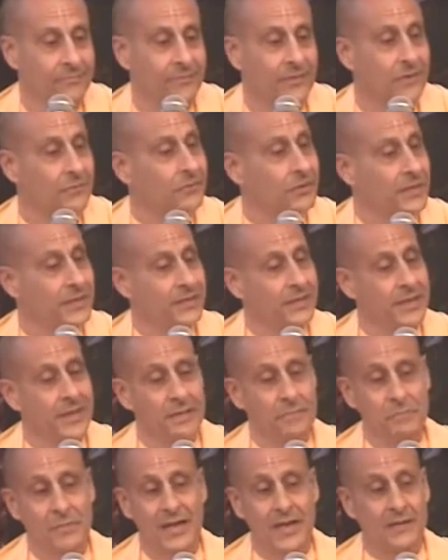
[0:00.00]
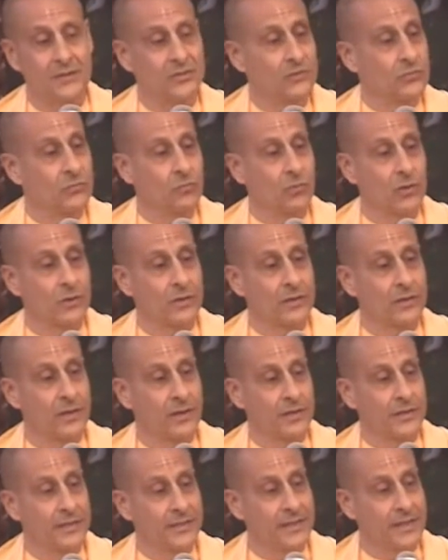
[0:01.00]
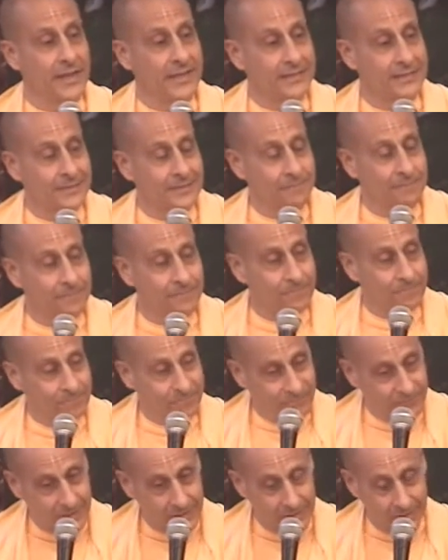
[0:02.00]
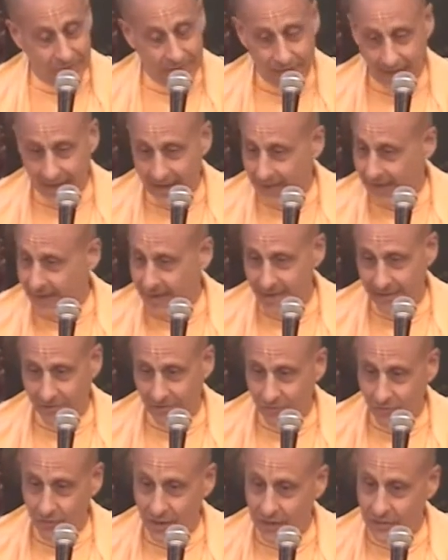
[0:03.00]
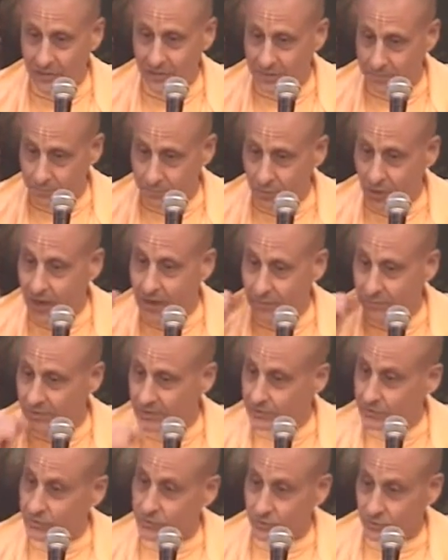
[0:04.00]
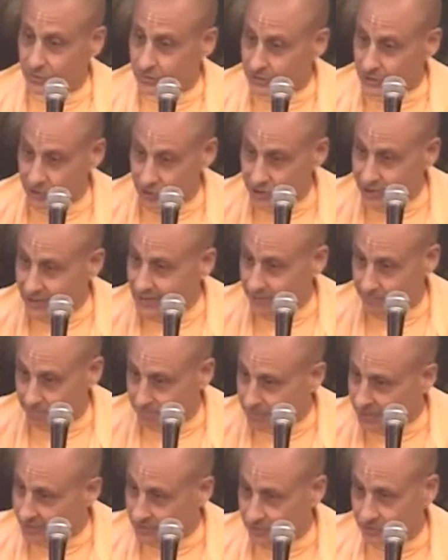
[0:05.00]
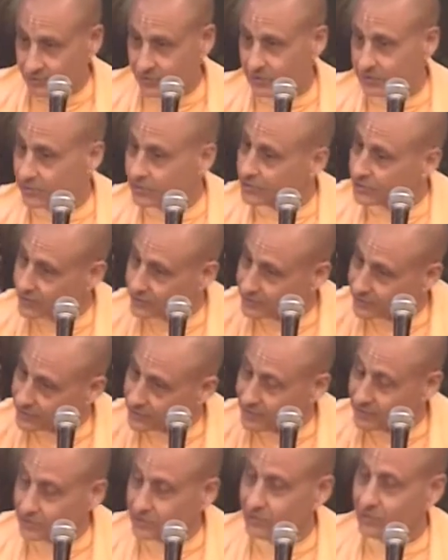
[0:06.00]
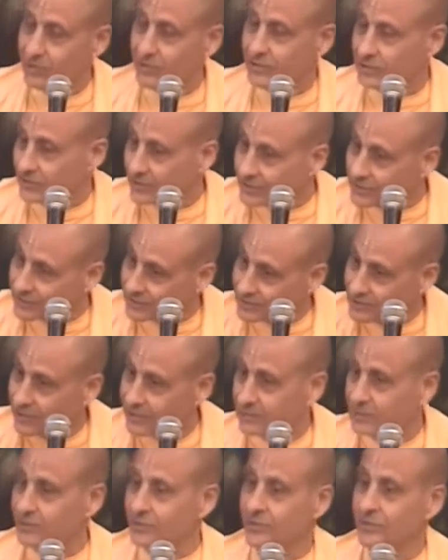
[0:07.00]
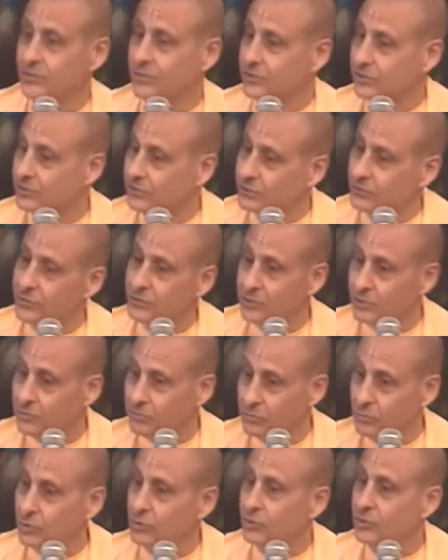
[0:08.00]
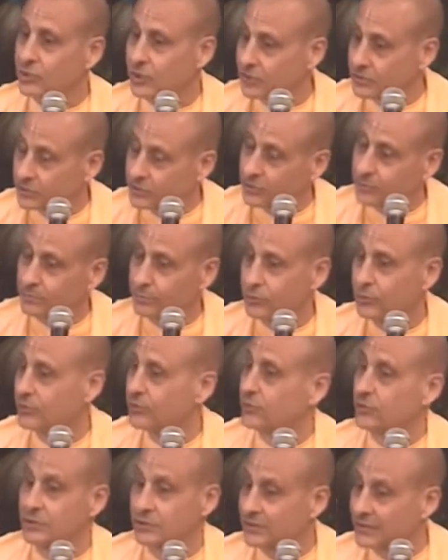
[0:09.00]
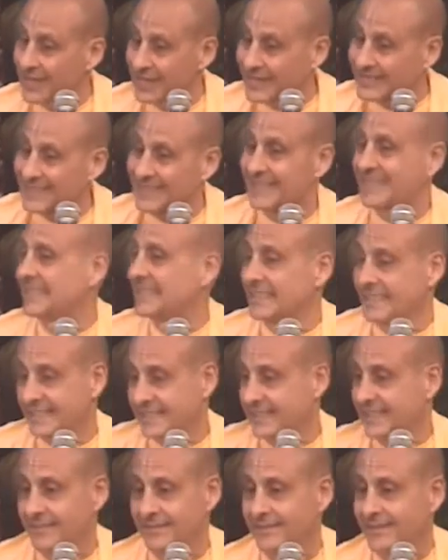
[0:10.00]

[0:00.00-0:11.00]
And when he came back to Dwarka, he got the very high quality Brahmins who could chant mantras and yantras and tantras and do their mujas and pujas excellently,